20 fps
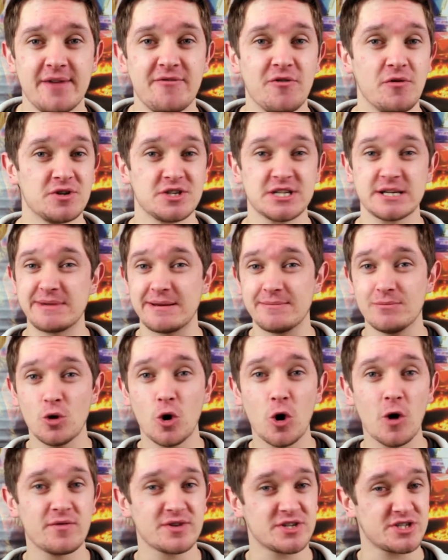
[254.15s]
I thought it was just going to be
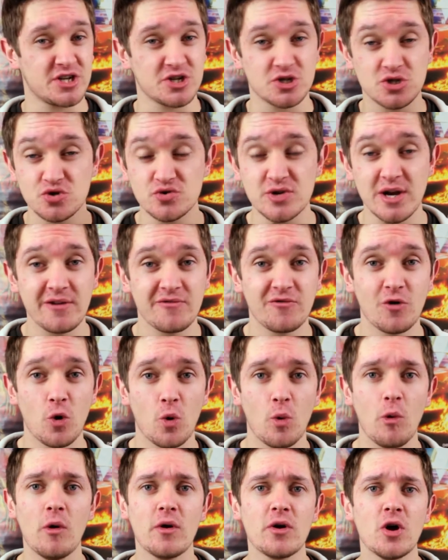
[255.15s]
more of just a
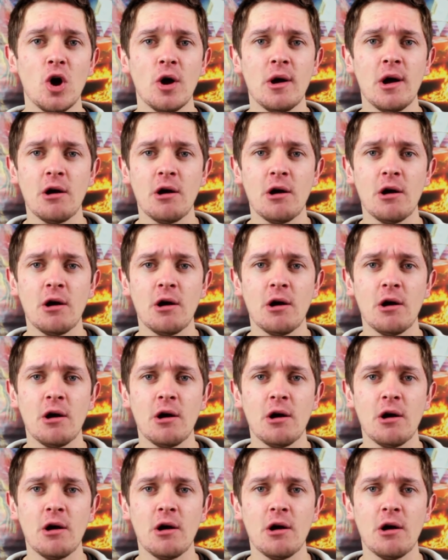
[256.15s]
straightforward